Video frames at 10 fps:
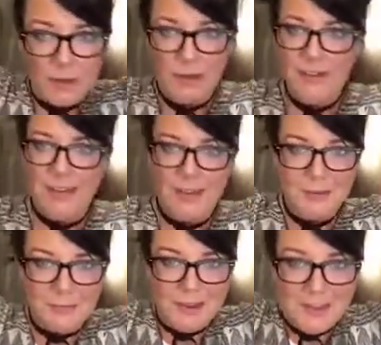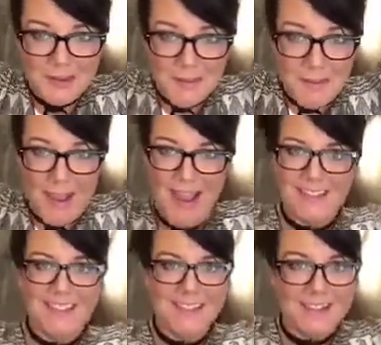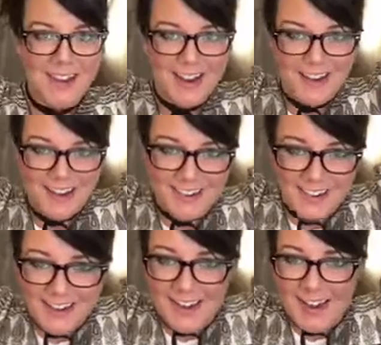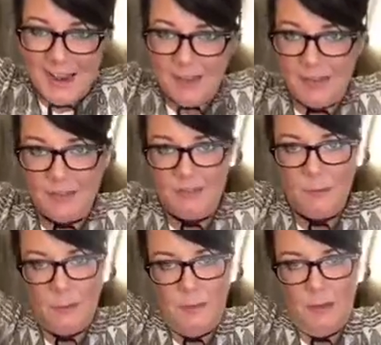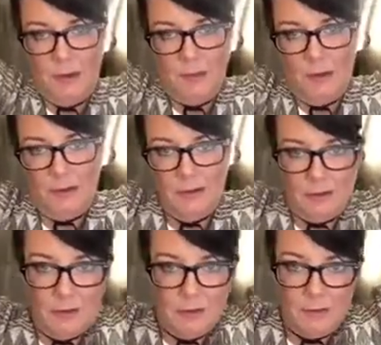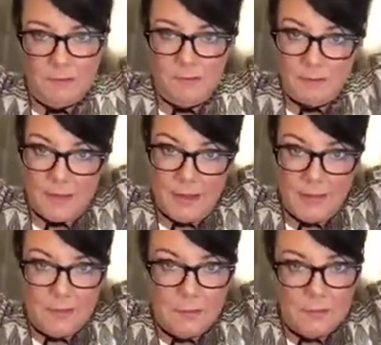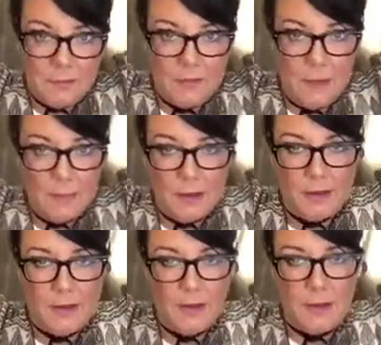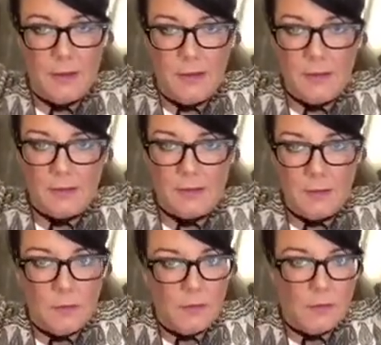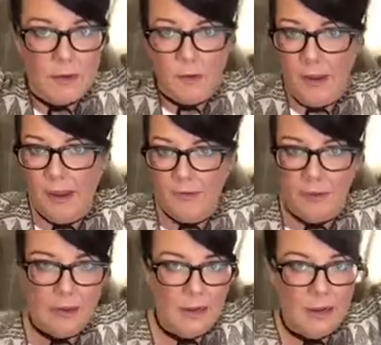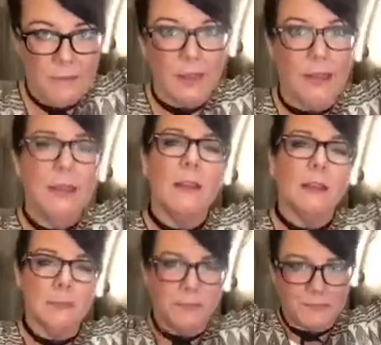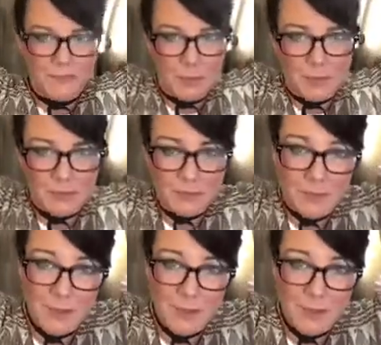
you're gonna take your big mass of hair and then just whip that around into a little top knot. So you have that kind of like, well,